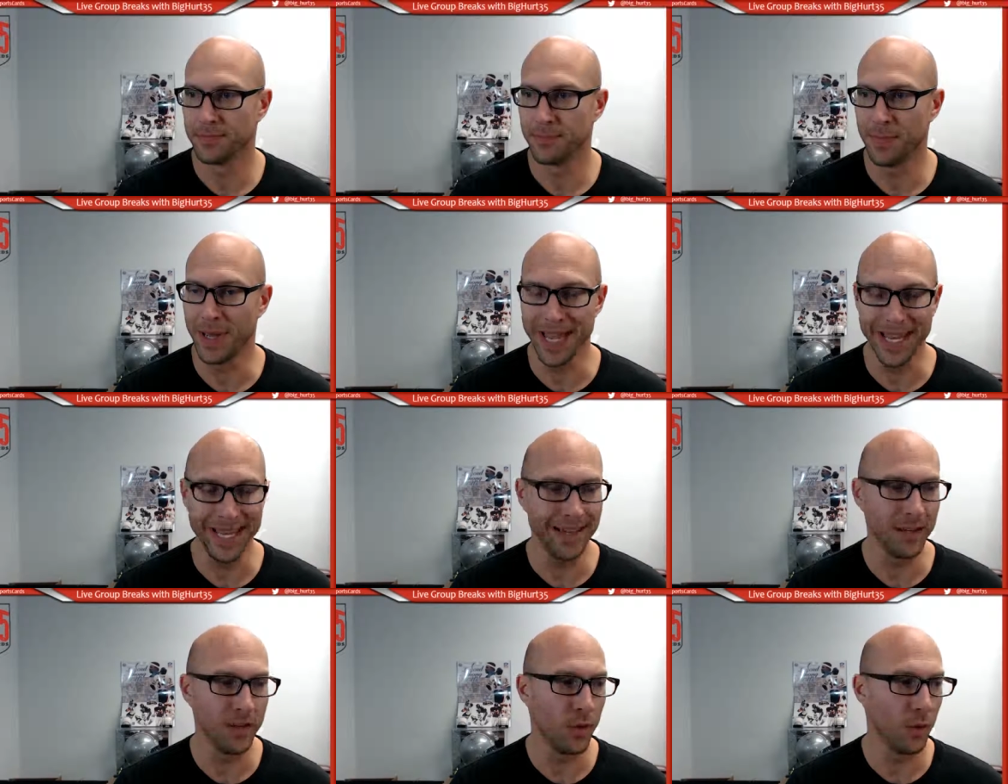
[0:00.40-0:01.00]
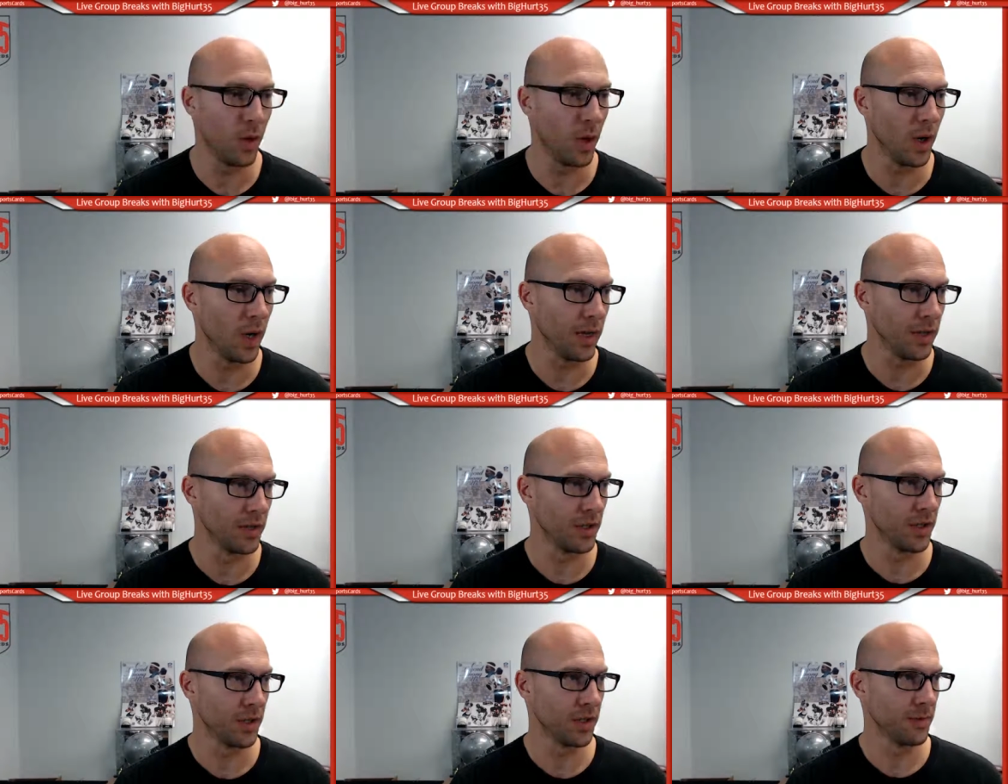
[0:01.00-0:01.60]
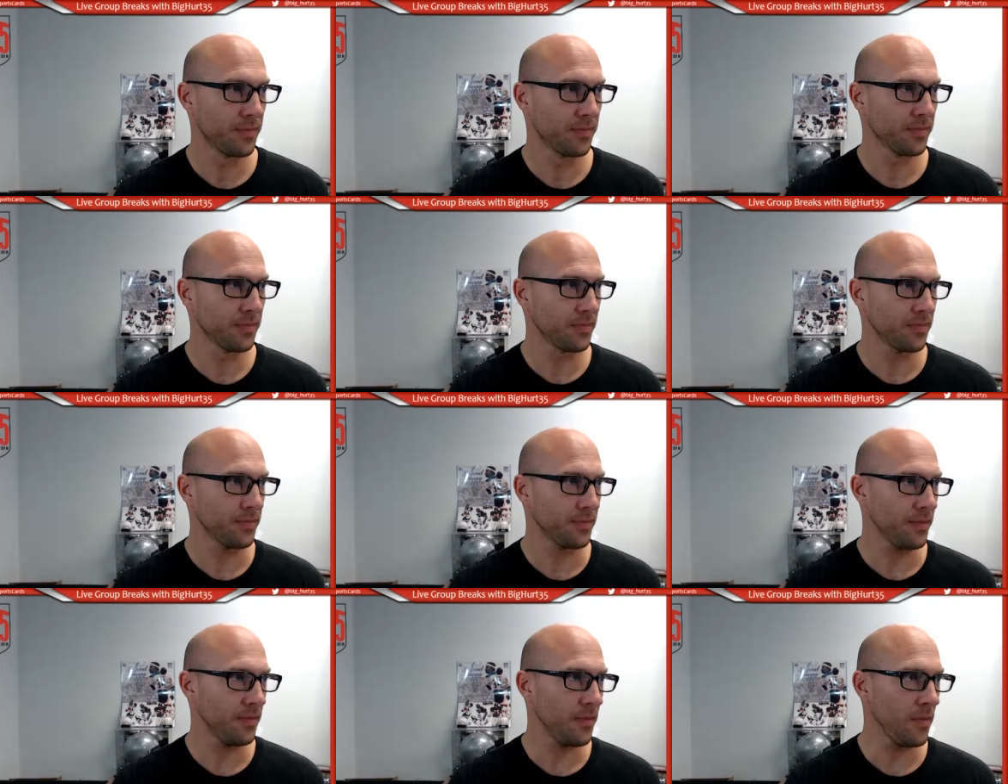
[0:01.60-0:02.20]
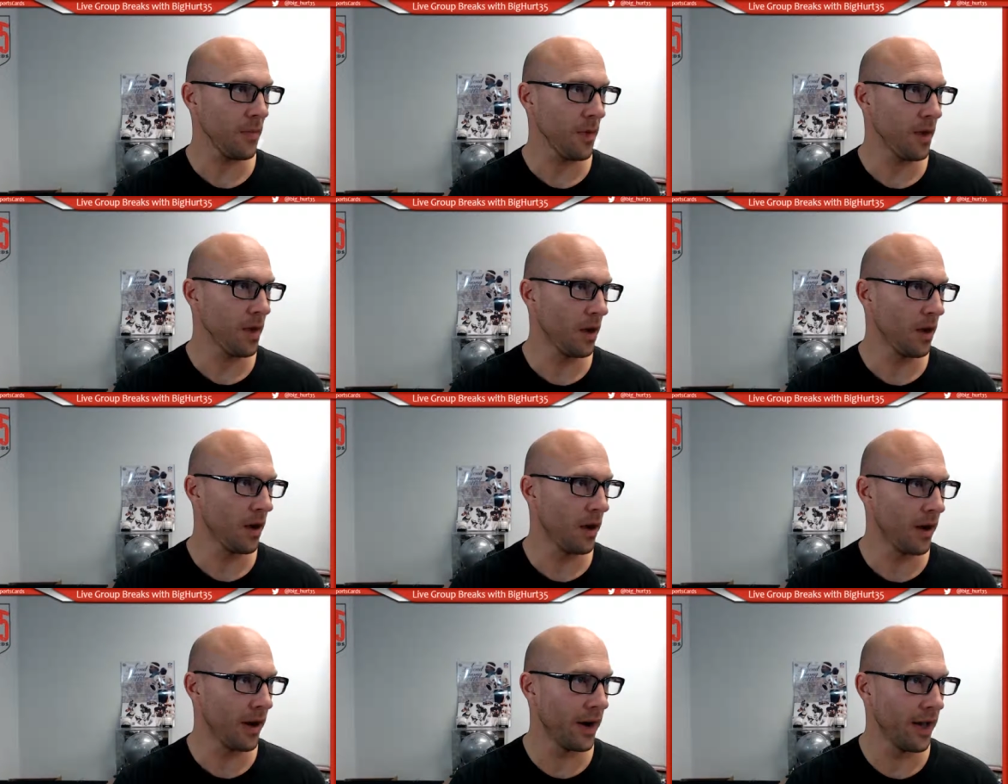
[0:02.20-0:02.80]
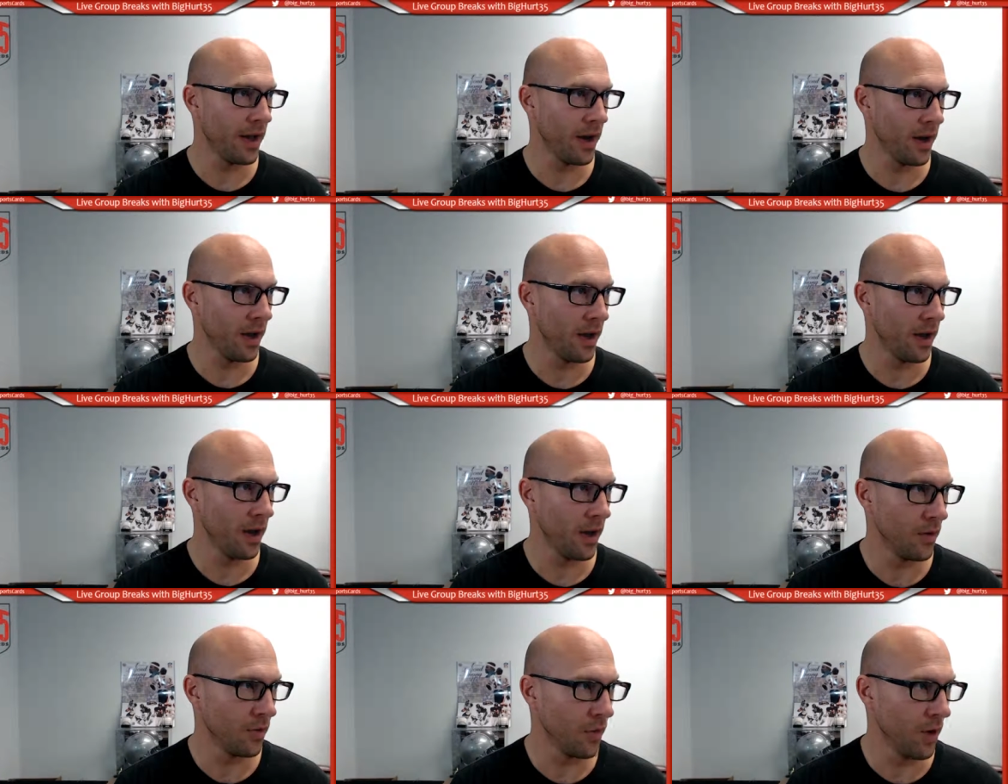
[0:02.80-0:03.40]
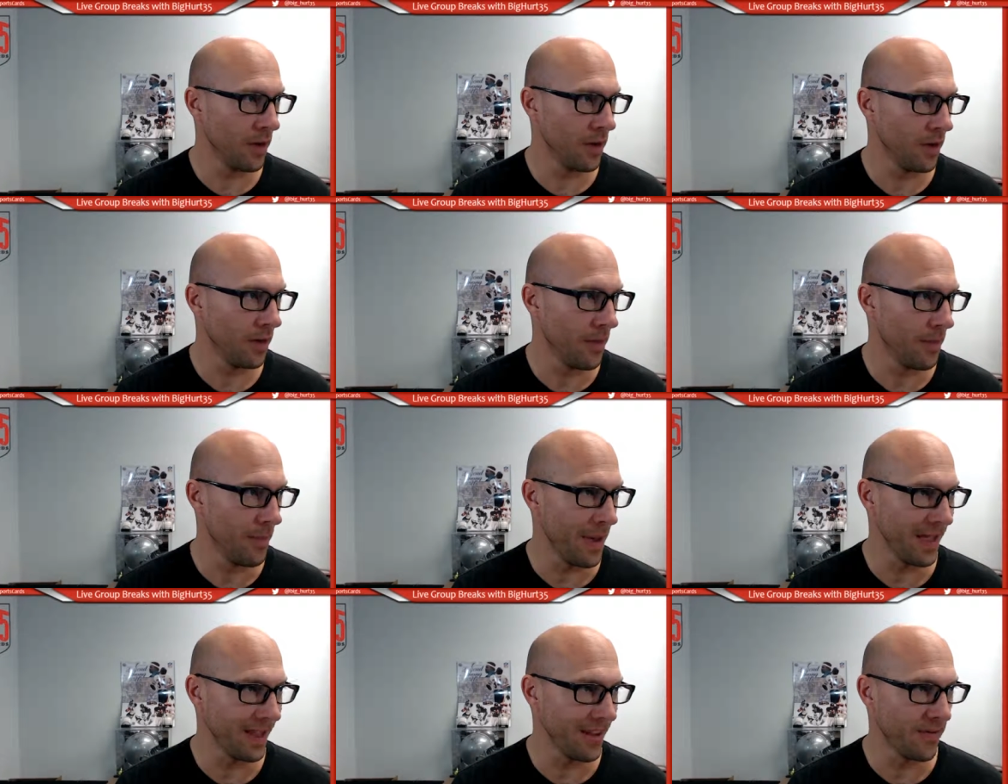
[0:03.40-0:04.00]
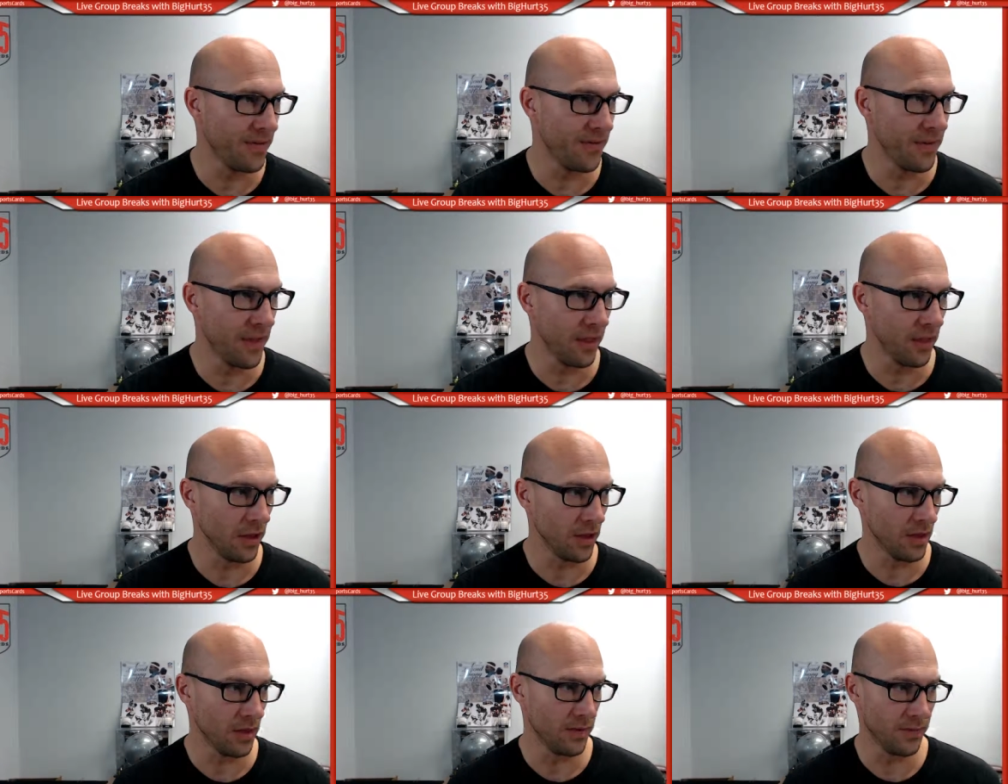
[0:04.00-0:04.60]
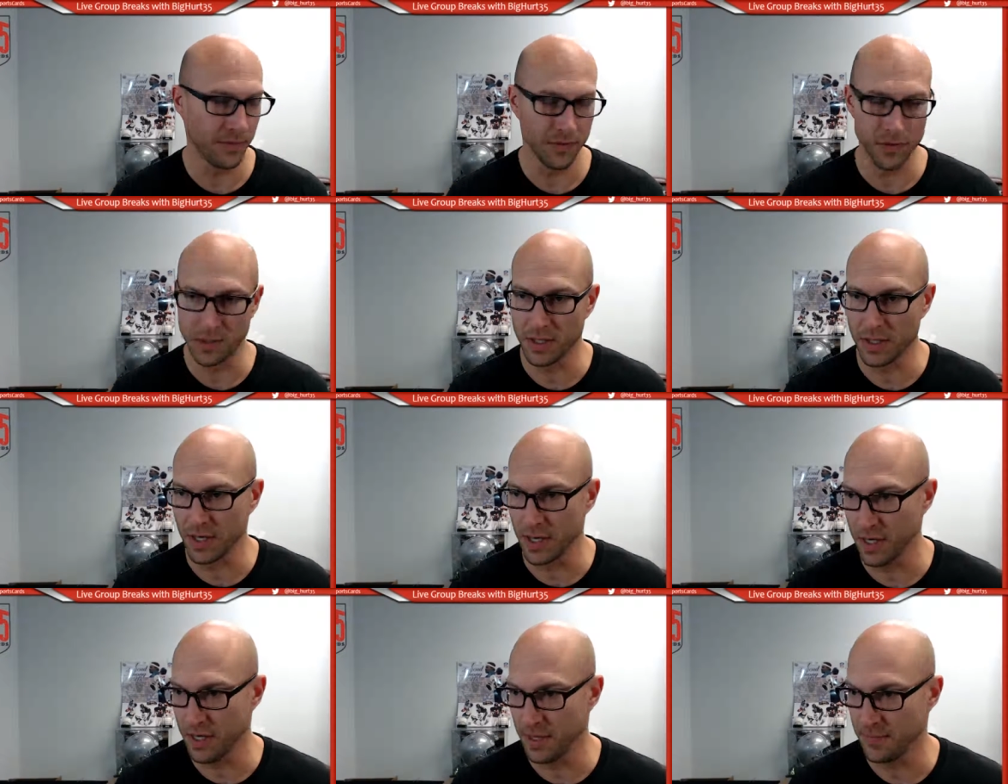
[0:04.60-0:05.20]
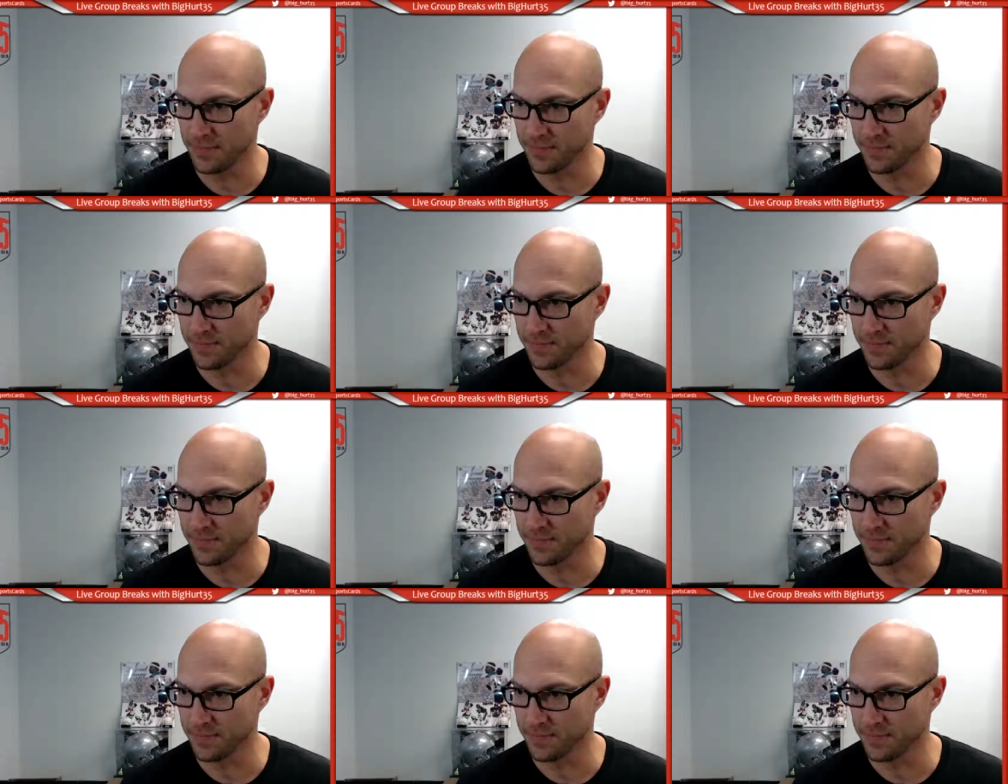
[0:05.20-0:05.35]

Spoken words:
Panda Watch. All right, running the mega filler for tonight.